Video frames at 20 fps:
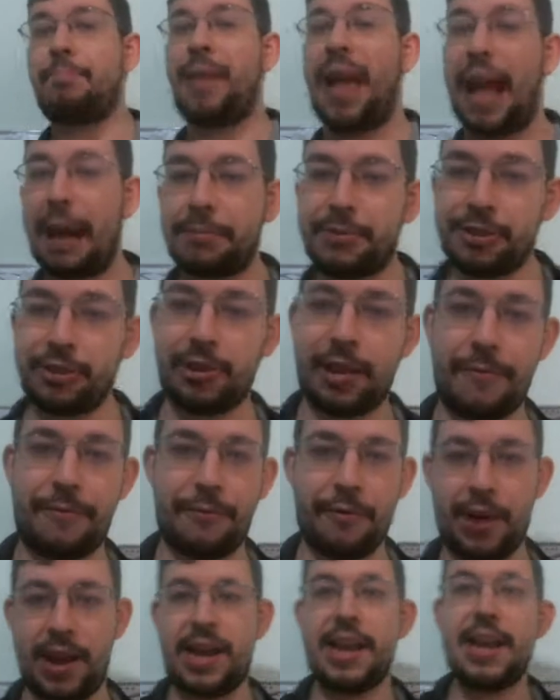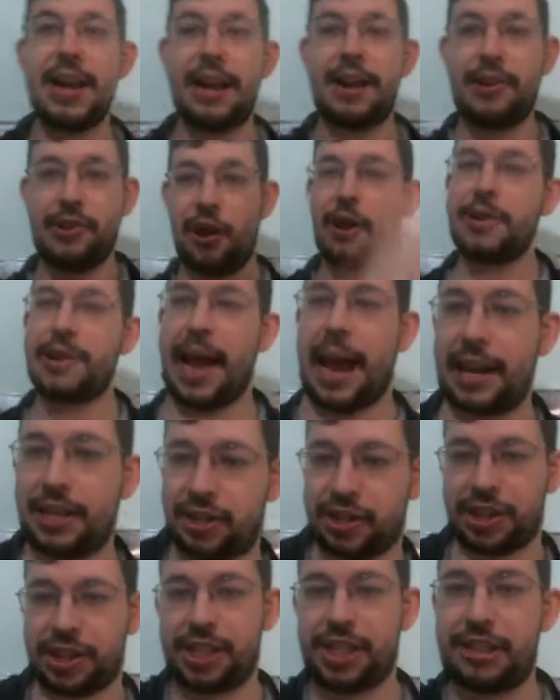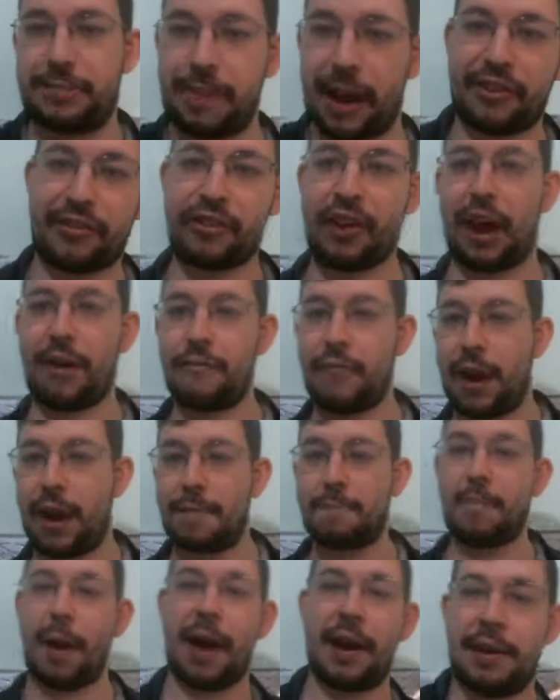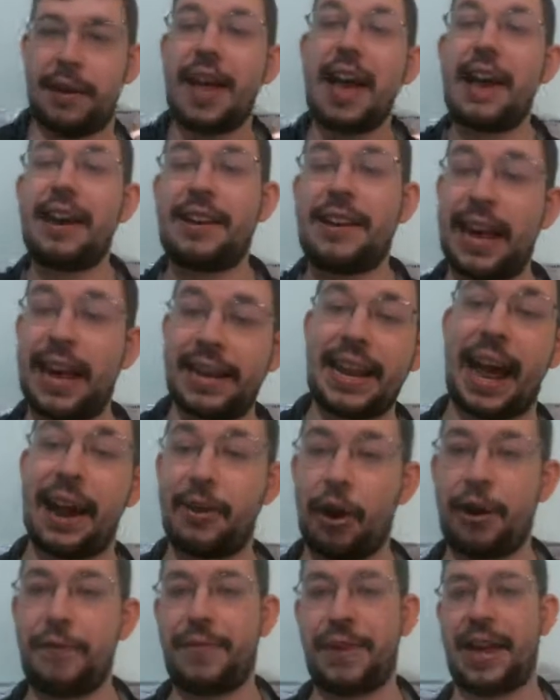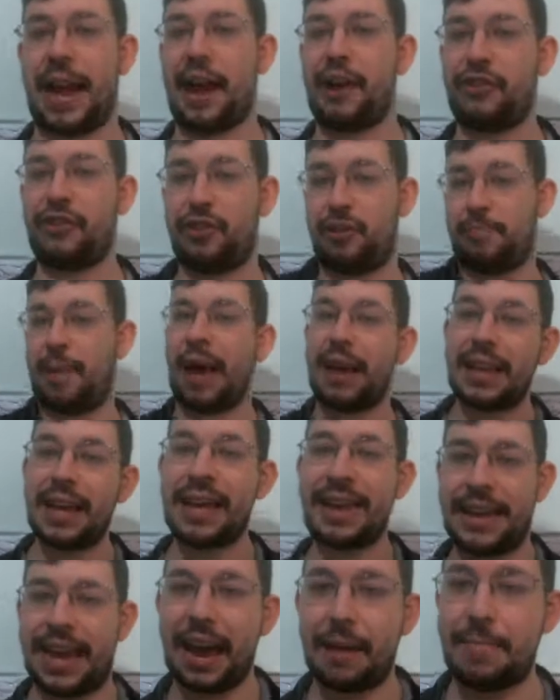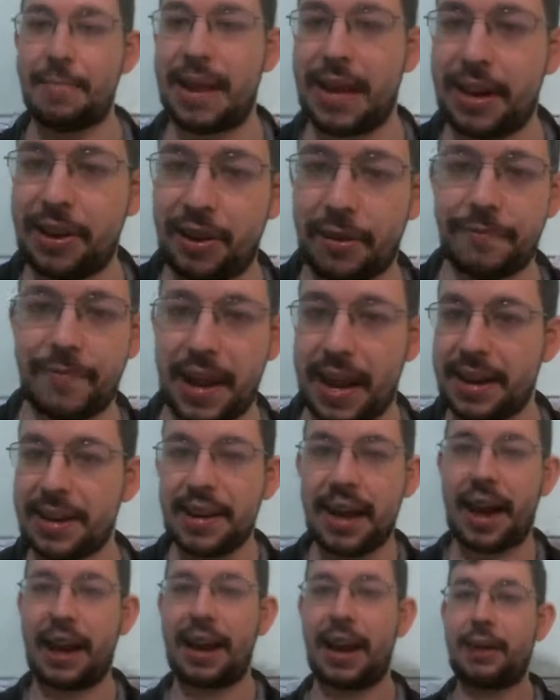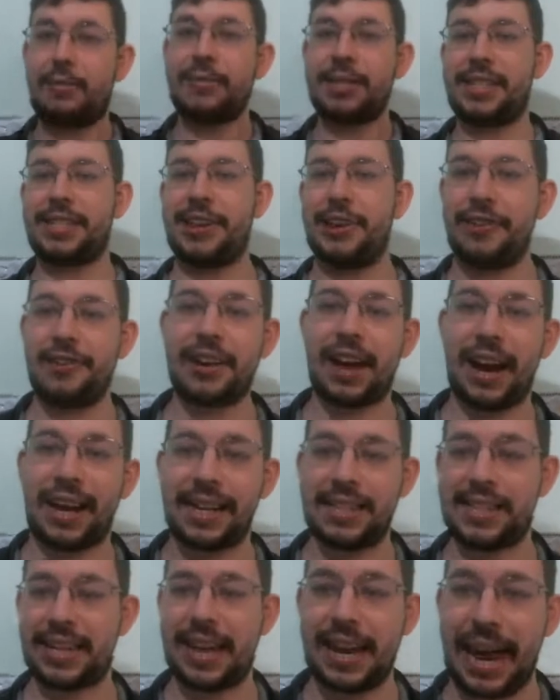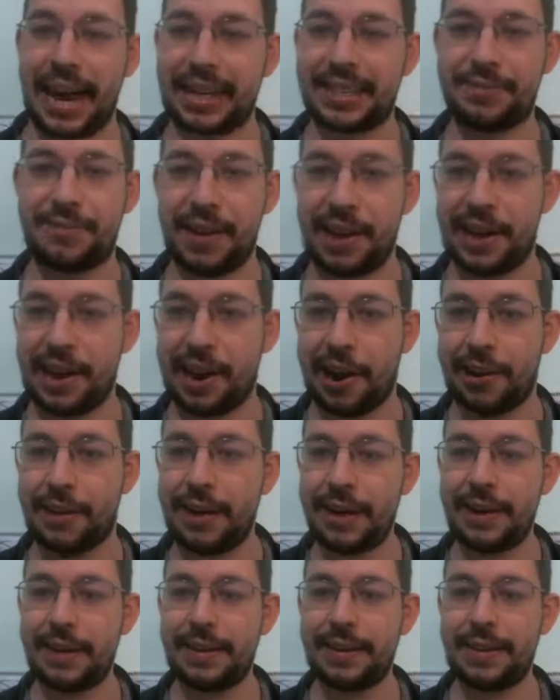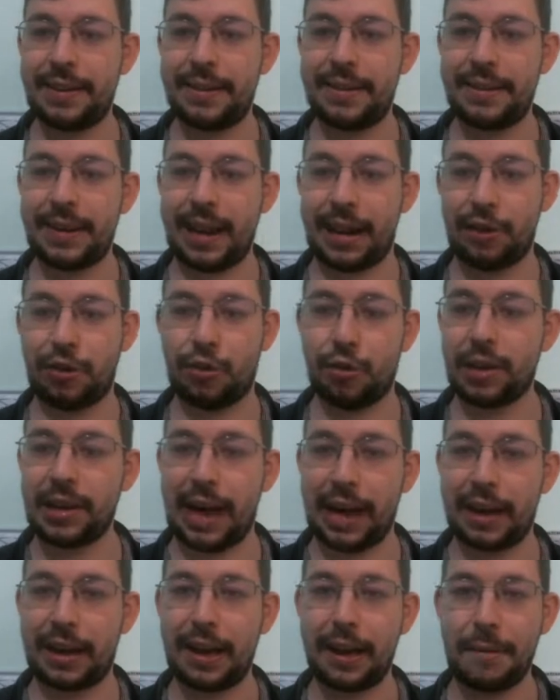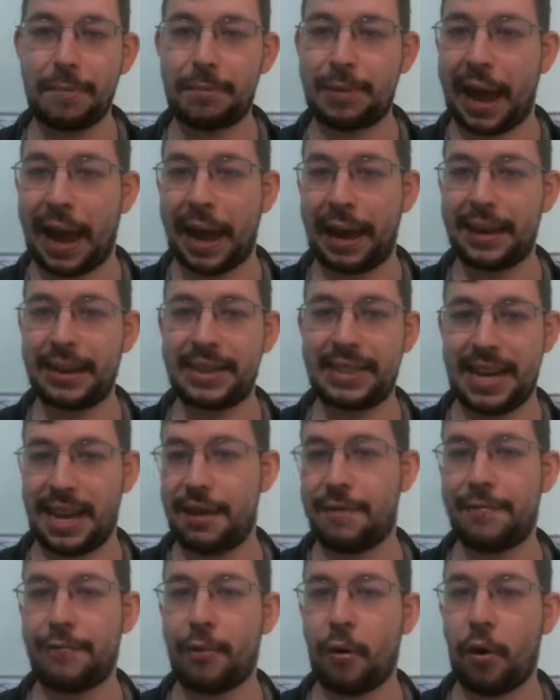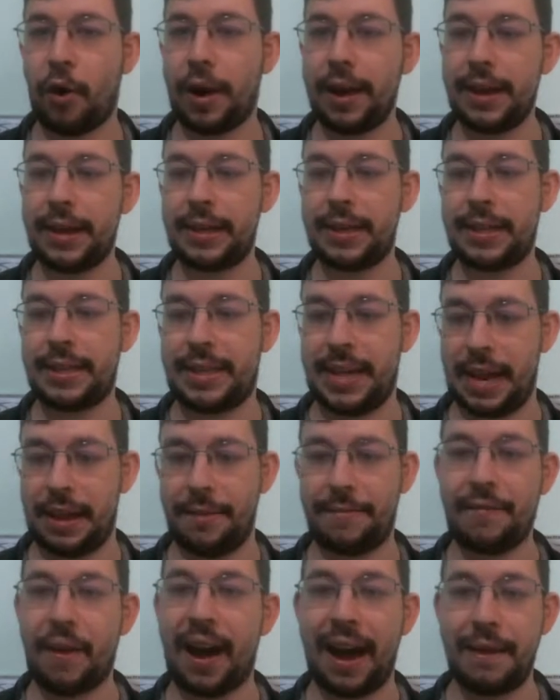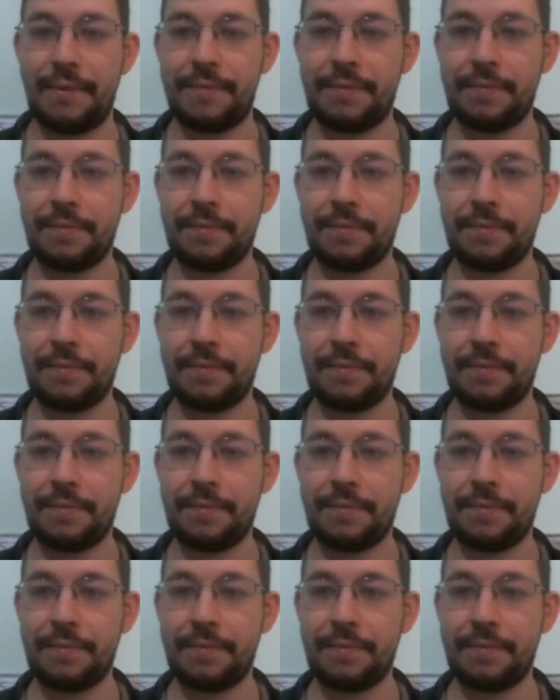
absolutely free, no catch. Just smash that red button, get that notification bell, get me in your feed, and I will see you guys in the next video. And good luck playing D4, D5.